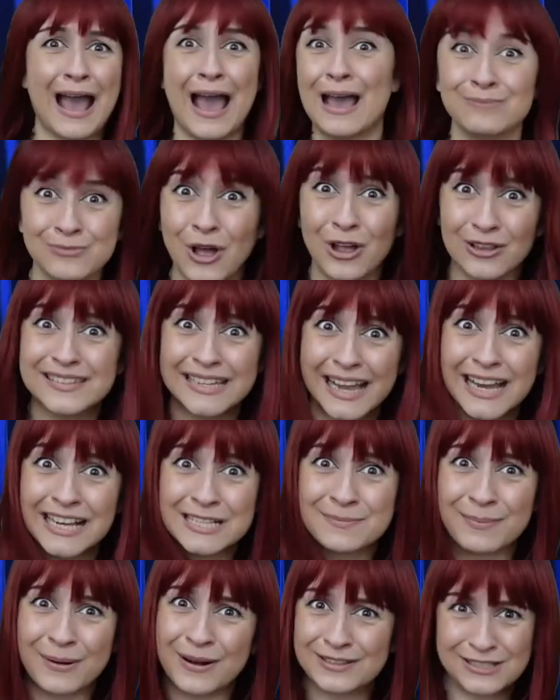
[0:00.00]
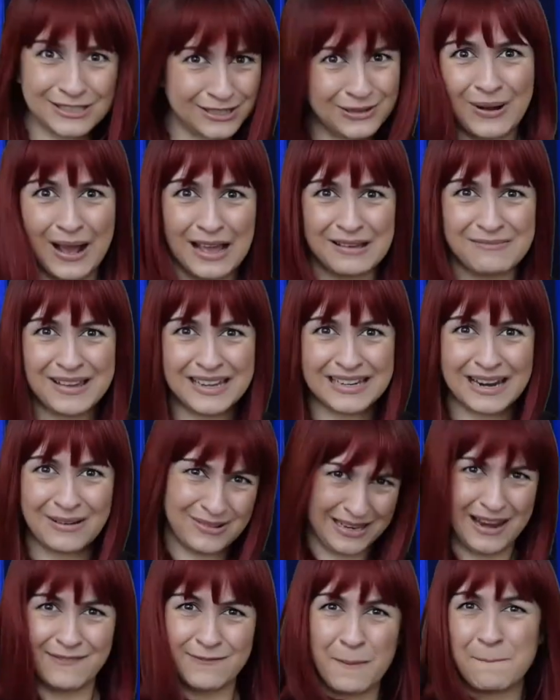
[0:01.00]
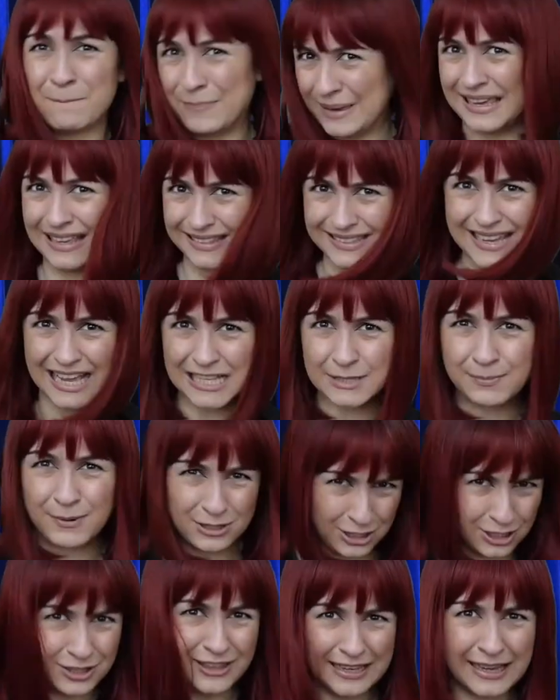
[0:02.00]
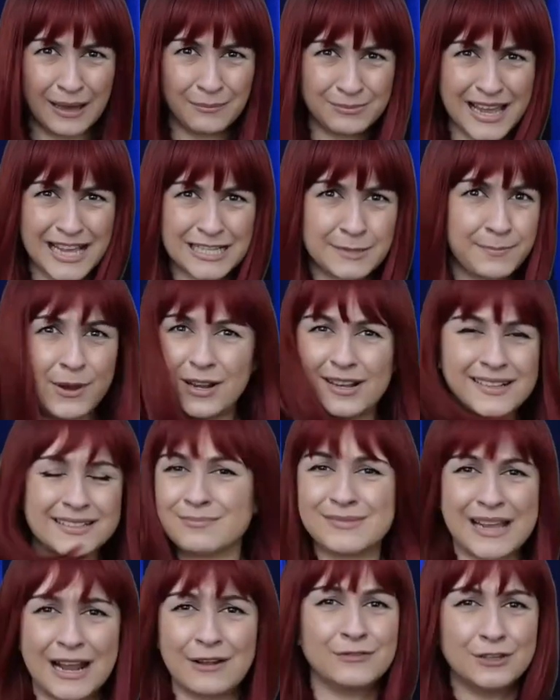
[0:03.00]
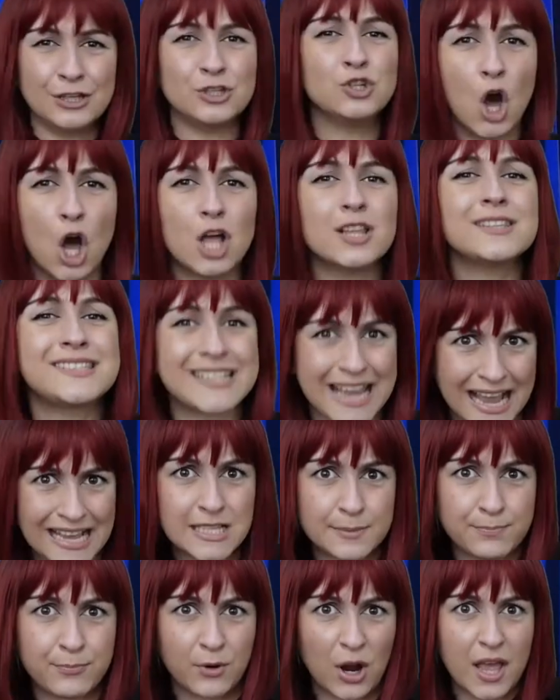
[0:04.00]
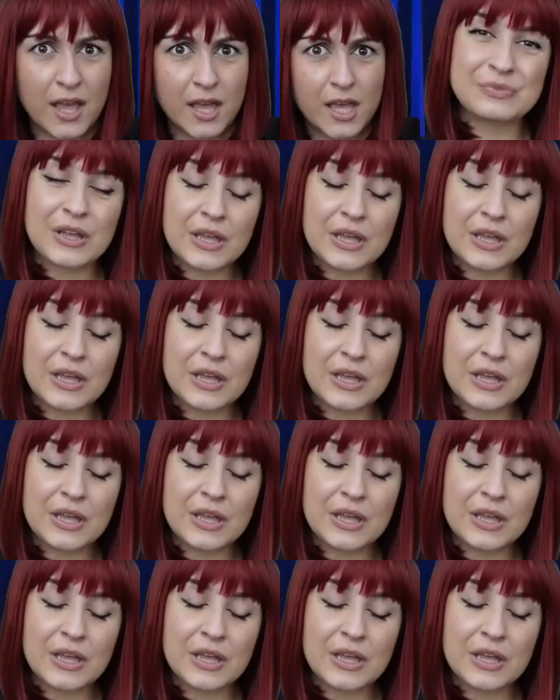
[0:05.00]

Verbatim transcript: I'm not desperate, do you know what I mean? I would never be desperate. Do you think I'm desperate? Because I'm definitely not desperate.